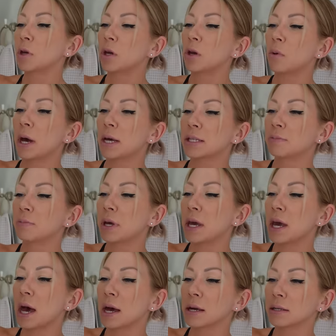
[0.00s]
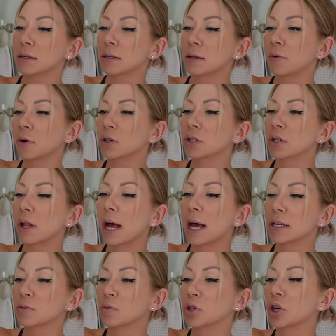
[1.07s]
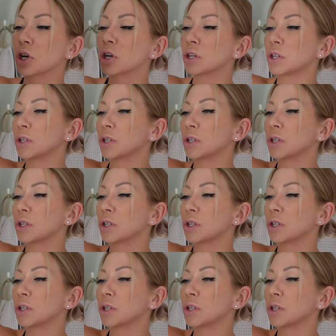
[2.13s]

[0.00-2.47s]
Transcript: the USPS, first class return